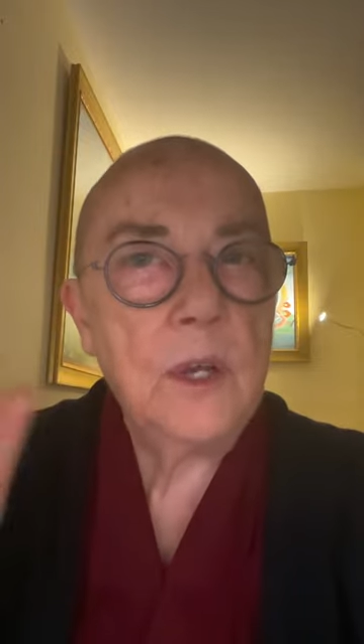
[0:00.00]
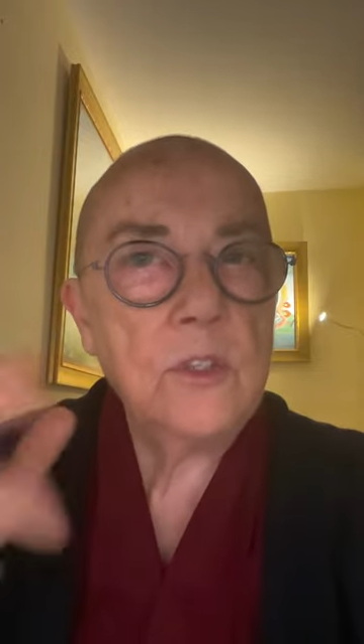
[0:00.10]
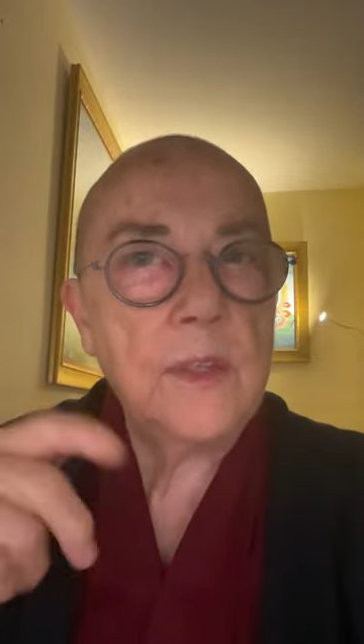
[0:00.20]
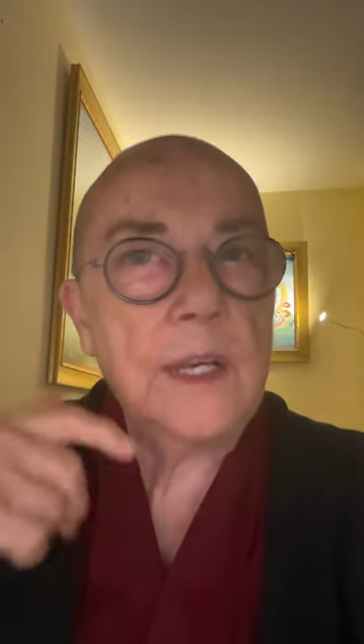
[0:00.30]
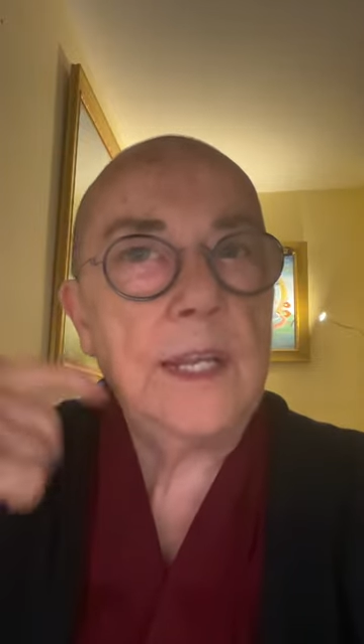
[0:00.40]

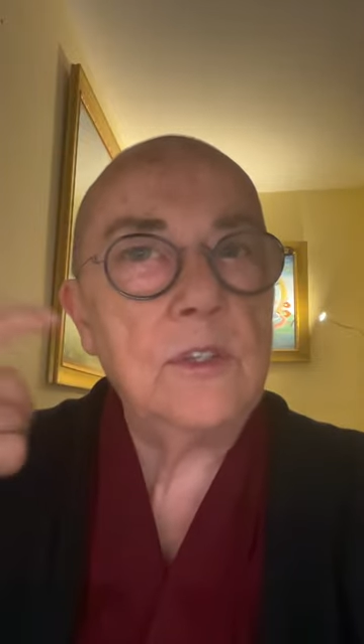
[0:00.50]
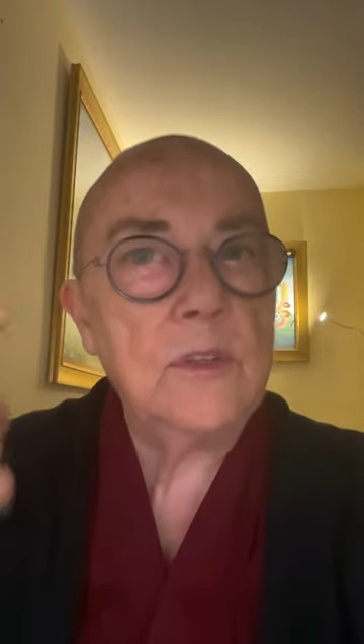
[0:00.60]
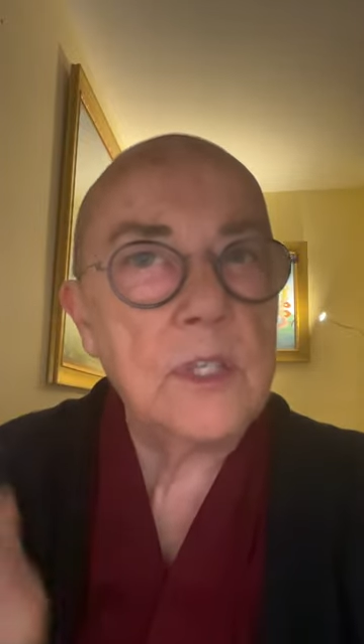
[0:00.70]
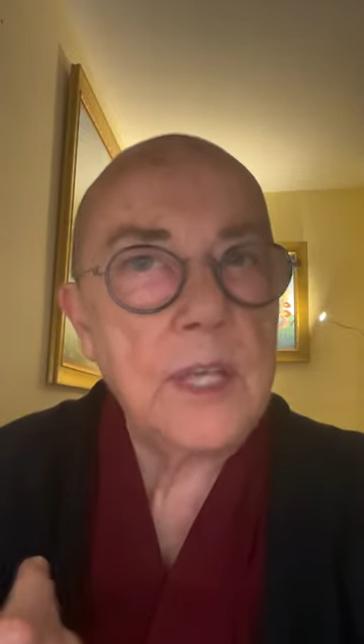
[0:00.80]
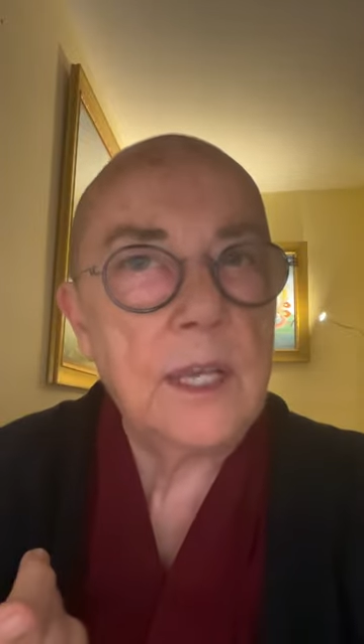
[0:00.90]
So that leads
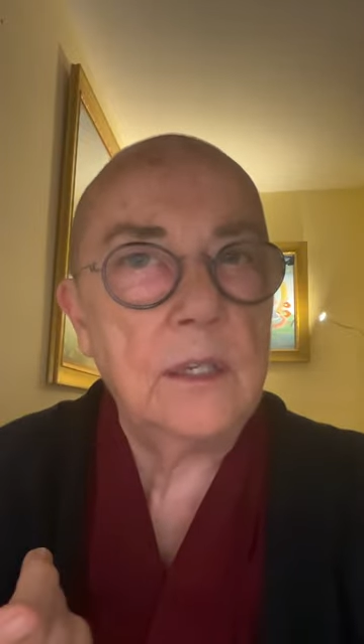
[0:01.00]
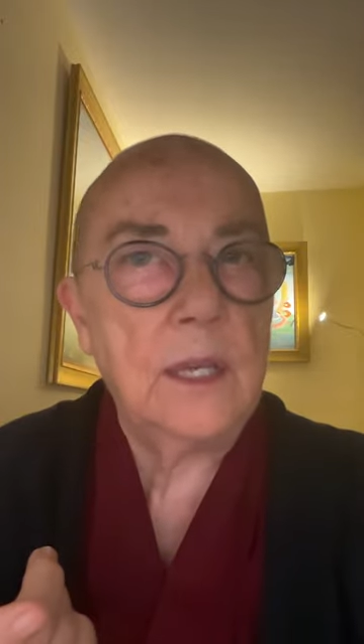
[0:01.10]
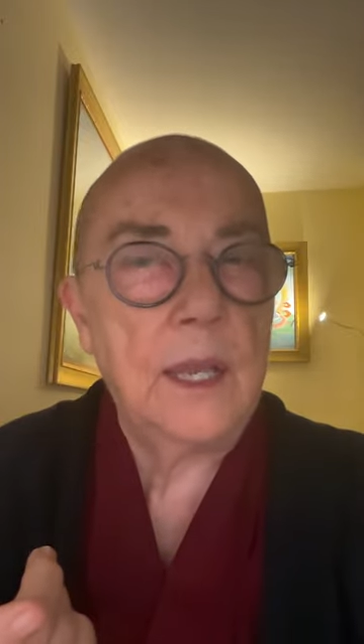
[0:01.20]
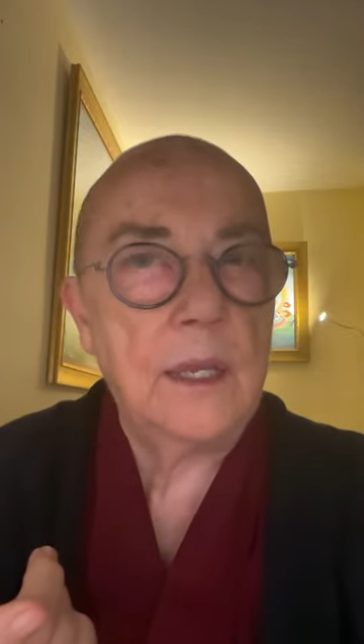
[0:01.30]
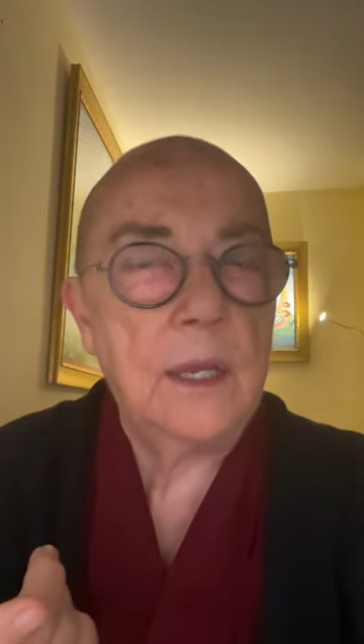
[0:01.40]
to the second
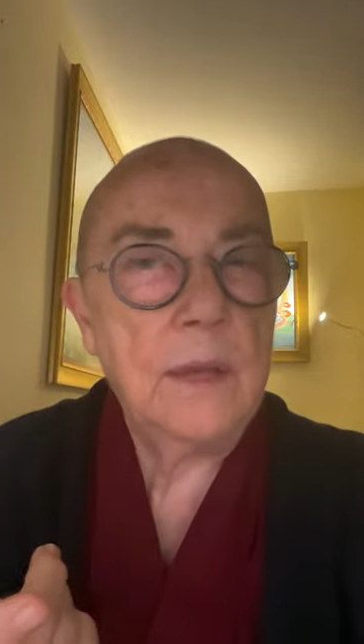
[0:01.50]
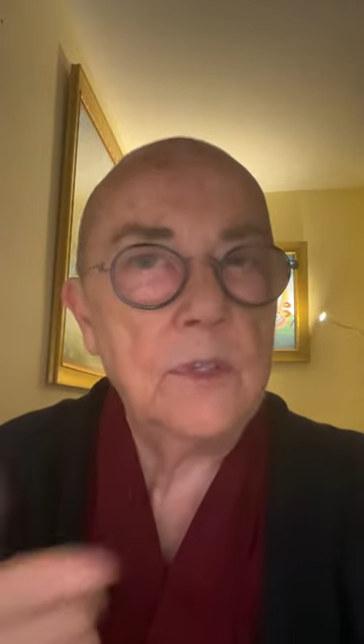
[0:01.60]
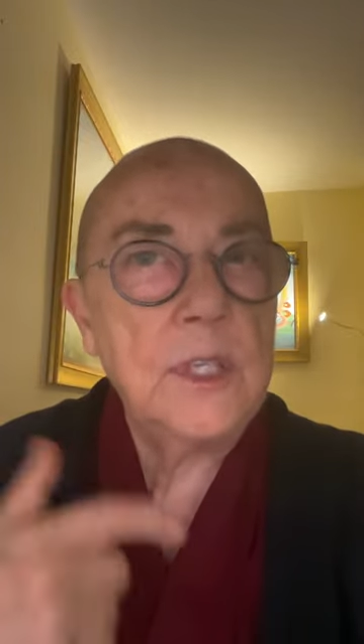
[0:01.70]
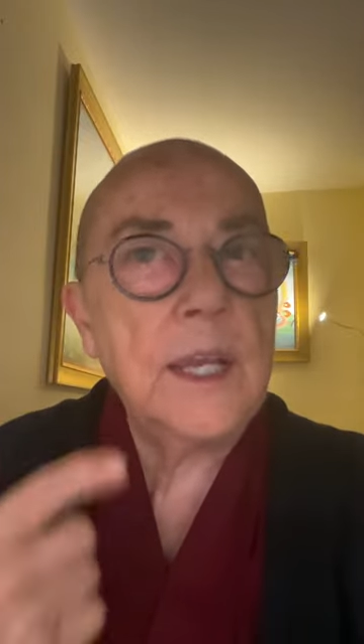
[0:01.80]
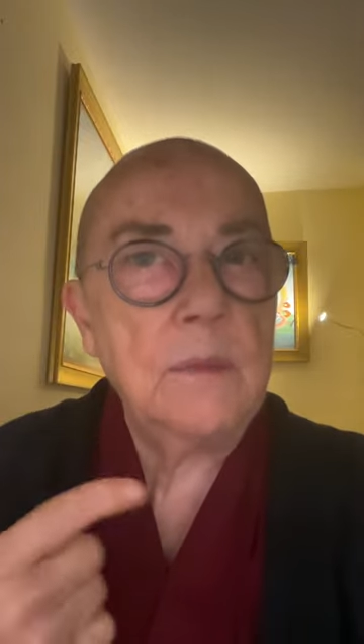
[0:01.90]
cake,
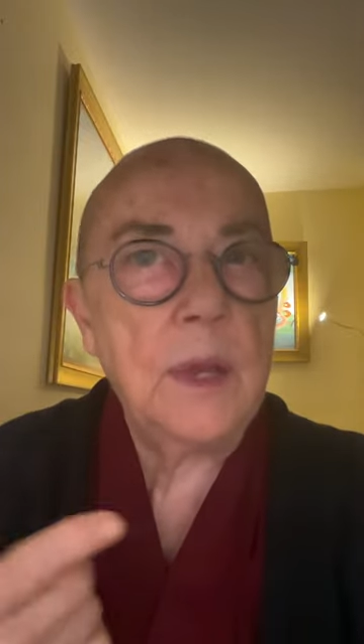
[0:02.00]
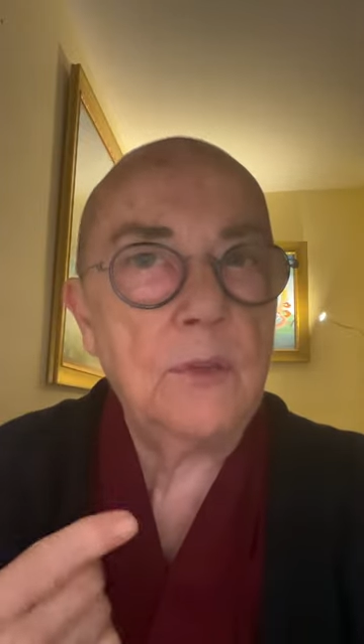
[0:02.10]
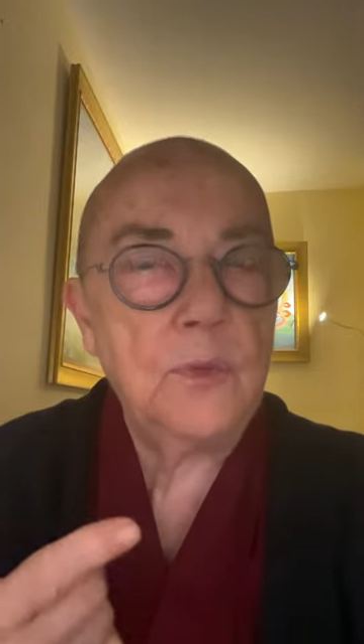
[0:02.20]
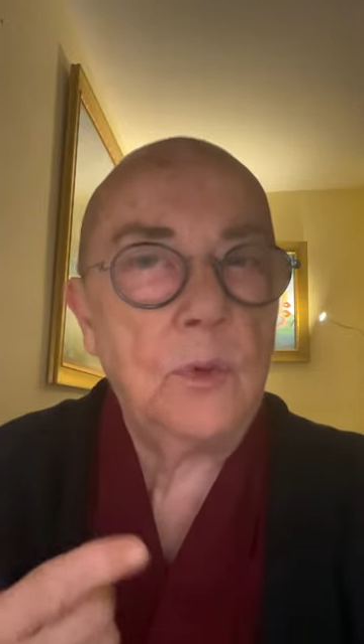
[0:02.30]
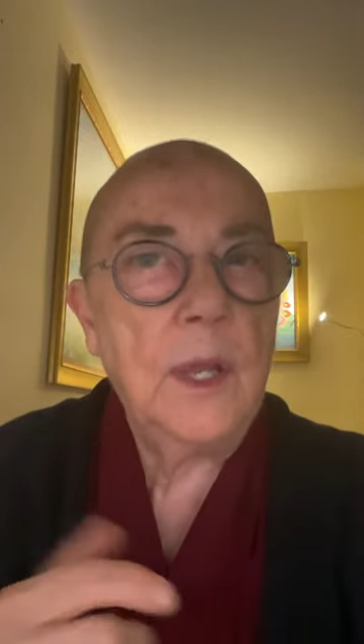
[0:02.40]
the second
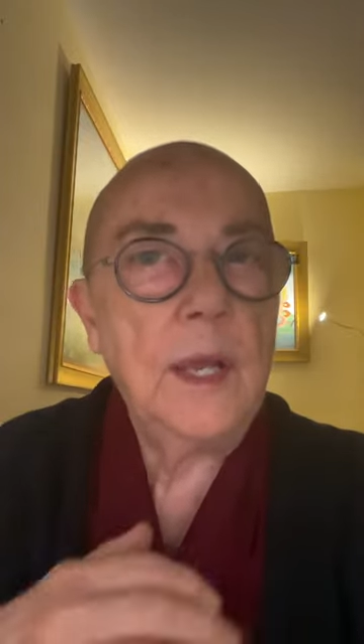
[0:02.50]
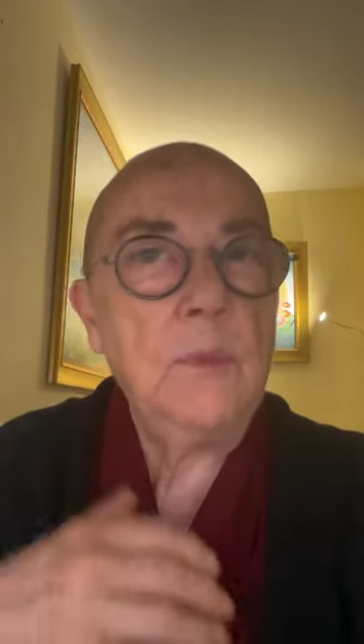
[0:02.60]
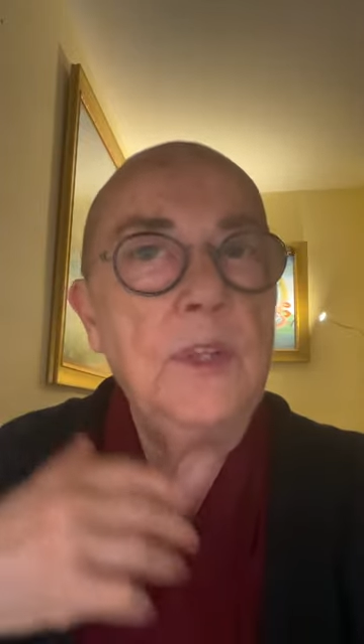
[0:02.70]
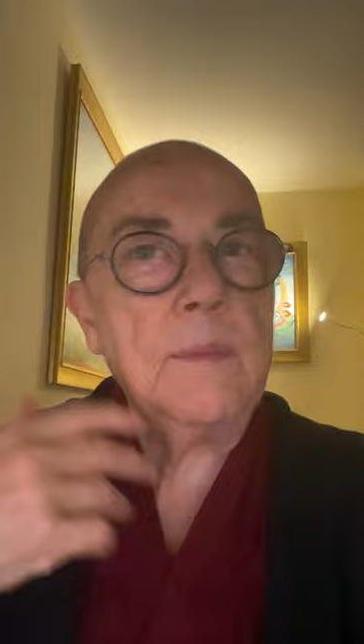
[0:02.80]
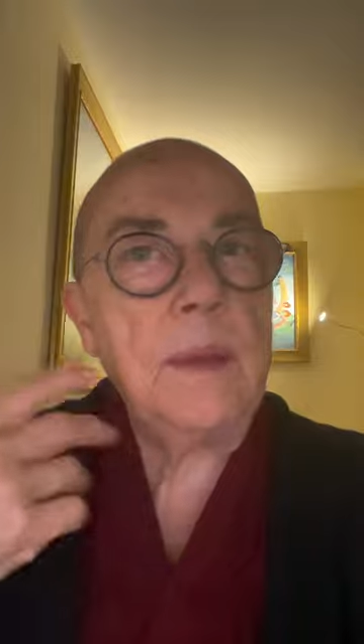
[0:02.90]
mouthful.
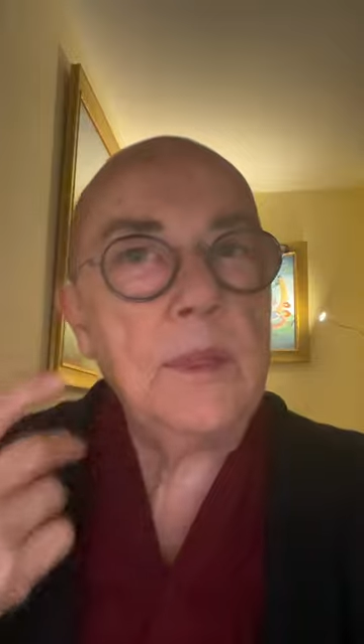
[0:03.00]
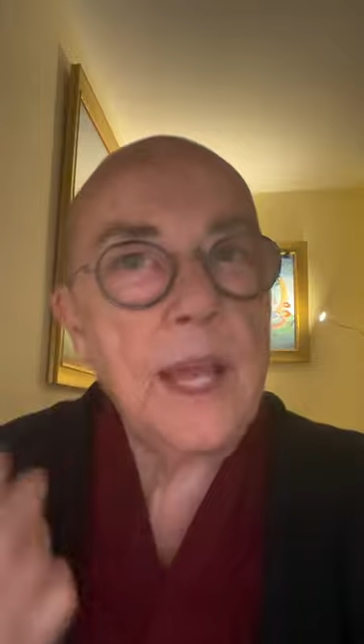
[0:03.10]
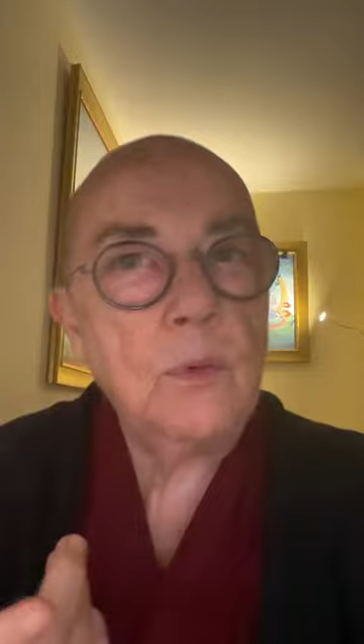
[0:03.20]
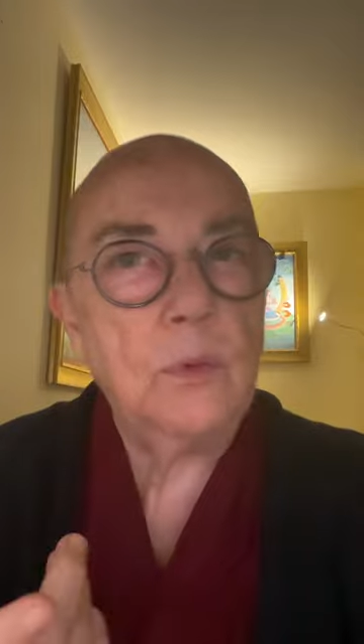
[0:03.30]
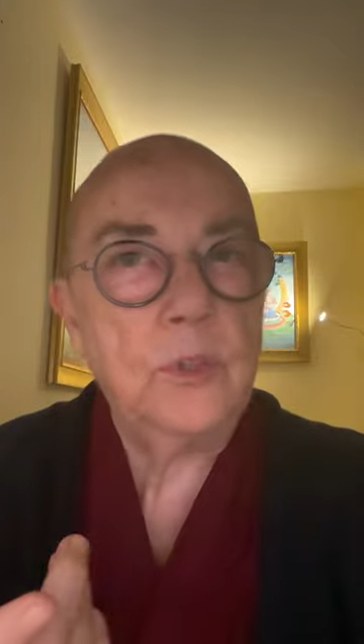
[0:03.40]
And we think maybe
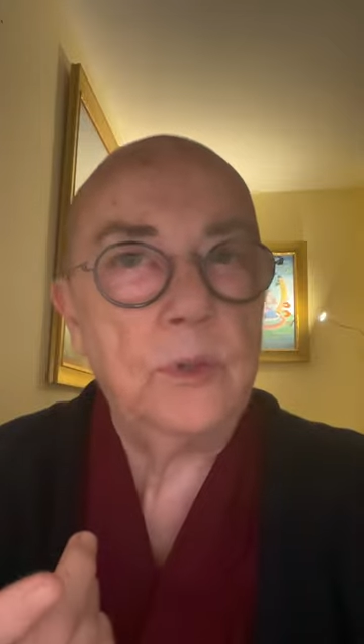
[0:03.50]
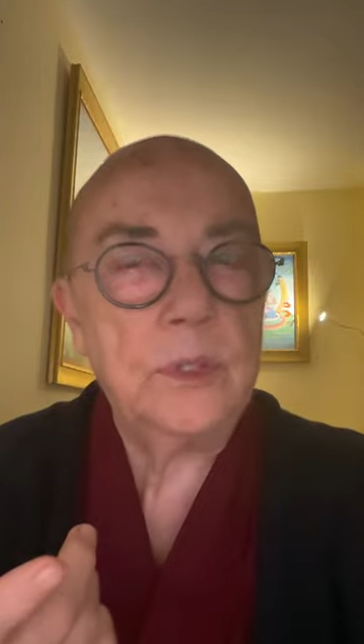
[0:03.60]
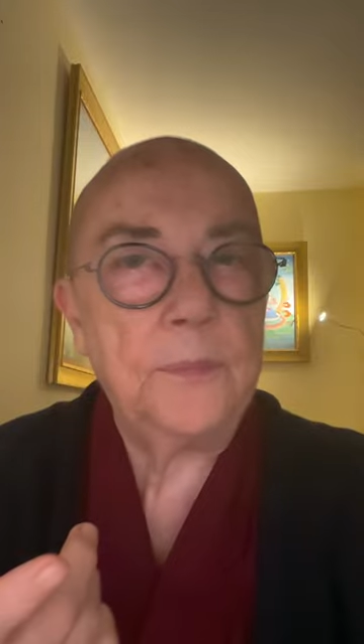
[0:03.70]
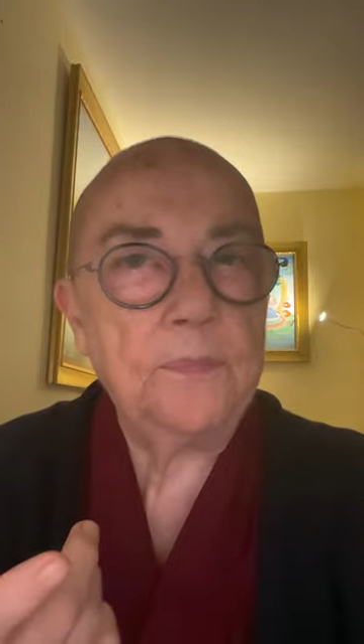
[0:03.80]
that will do it